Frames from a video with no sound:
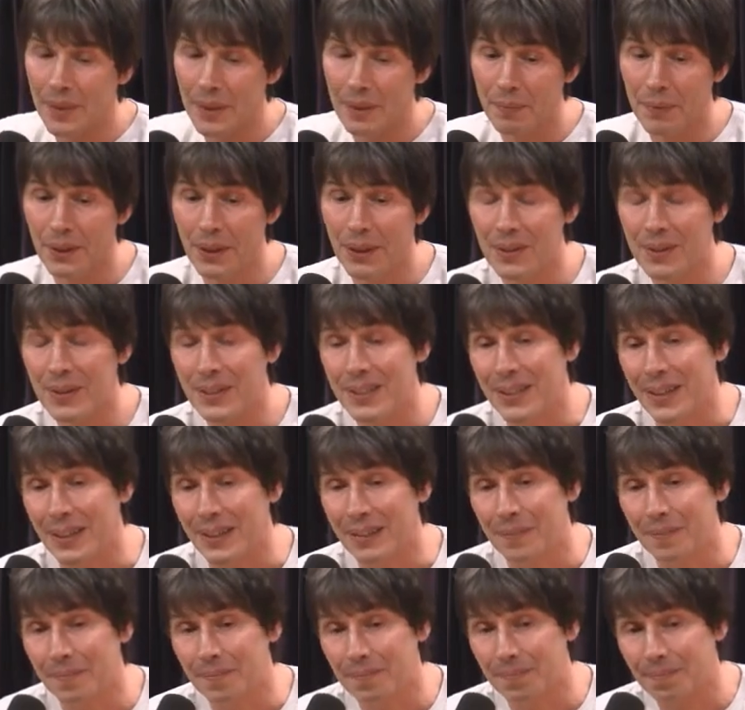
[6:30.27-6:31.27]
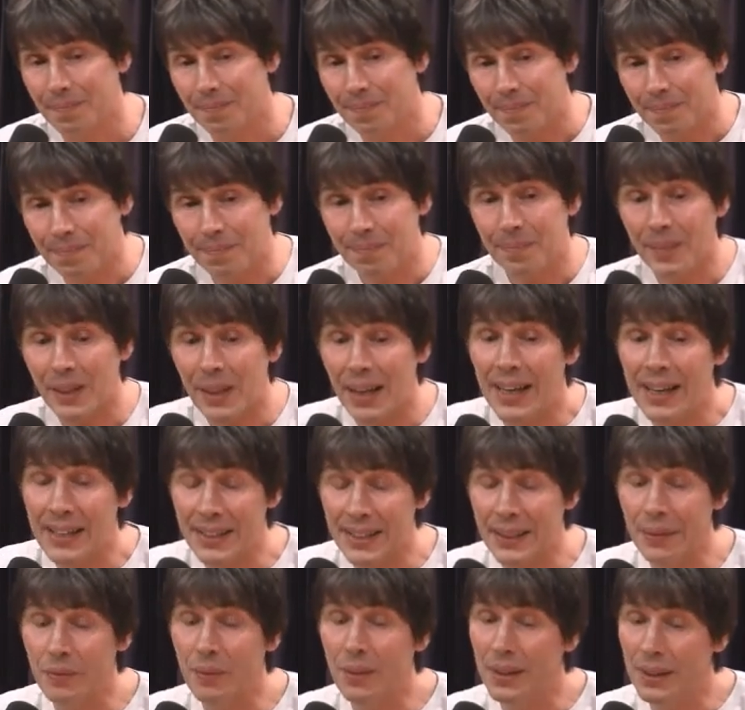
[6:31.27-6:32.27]
But also,
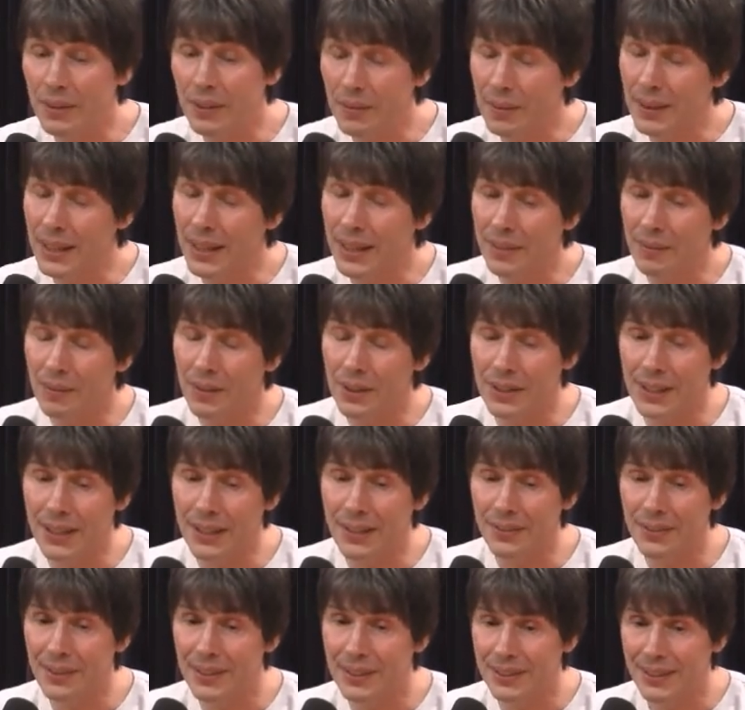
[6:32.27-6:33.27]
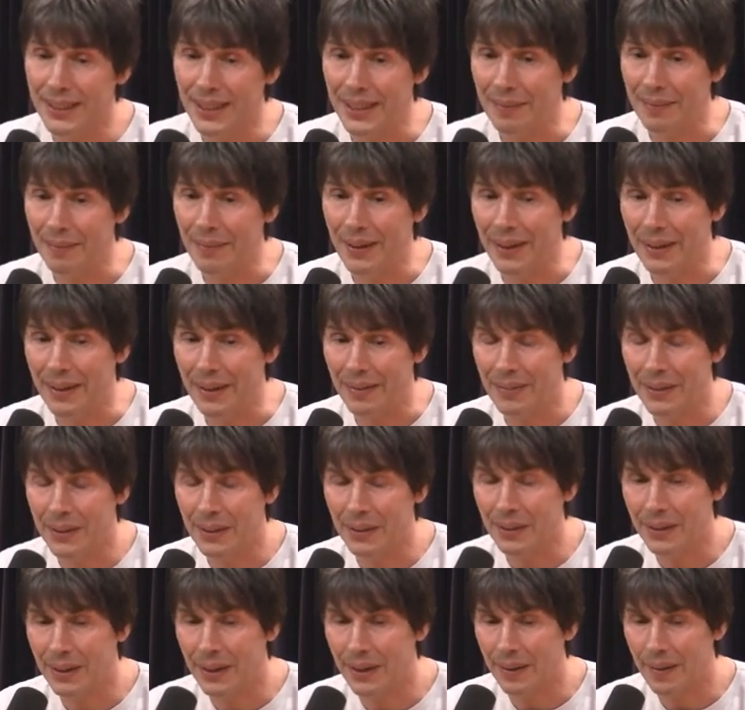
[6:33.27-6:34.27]
actually, what's interesting about if you
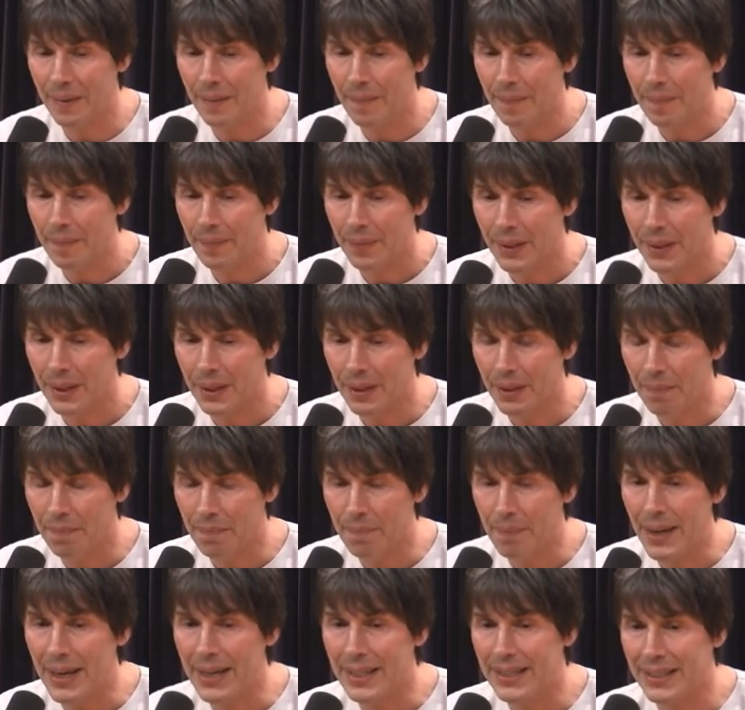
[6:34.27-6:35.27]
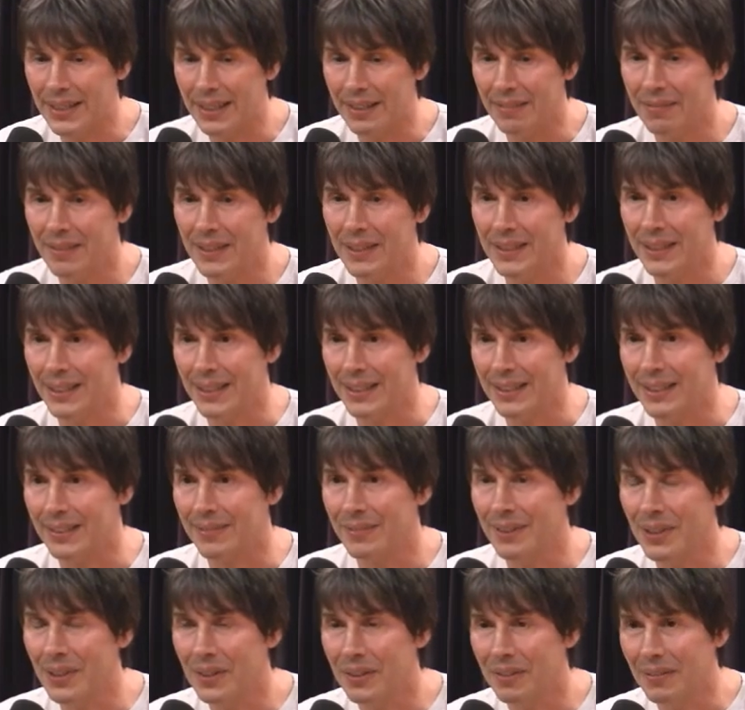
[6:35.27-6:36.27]
look at the basic physics of
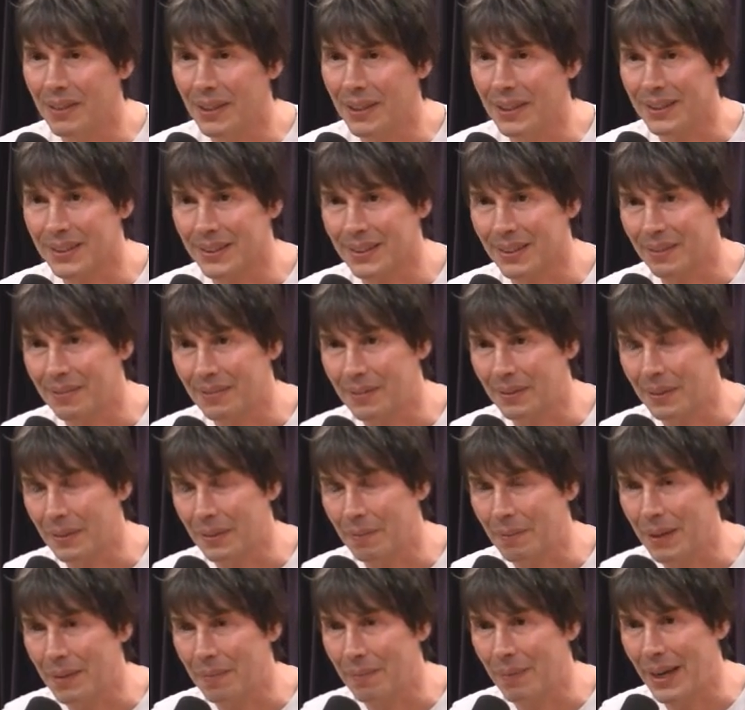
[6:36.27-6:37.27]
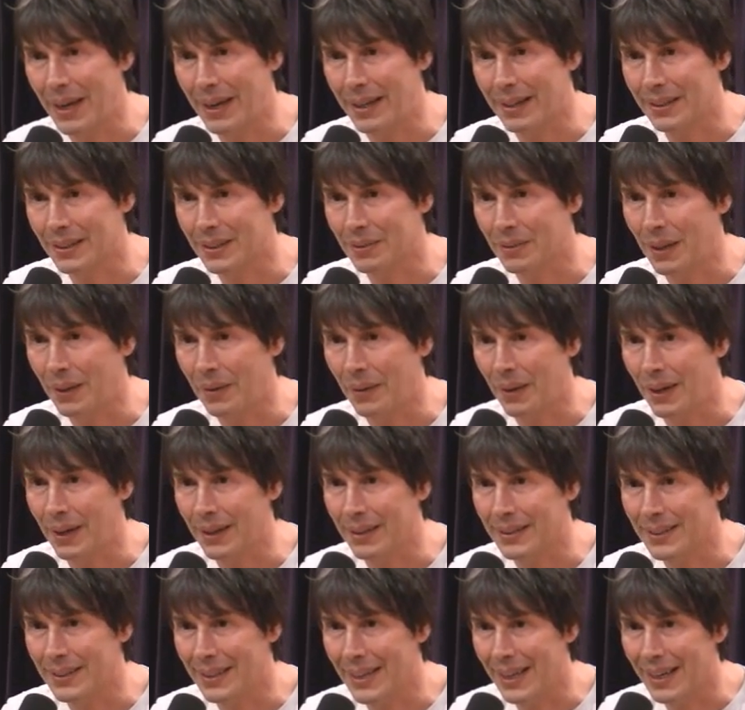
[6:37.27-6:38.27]
the universe, going from the Big Bang to where we are
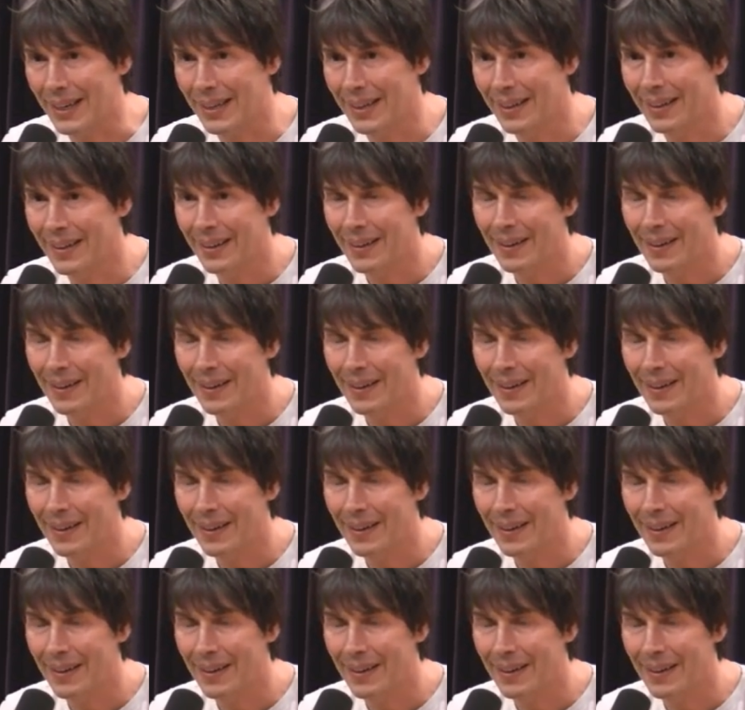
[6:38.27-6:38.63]
today,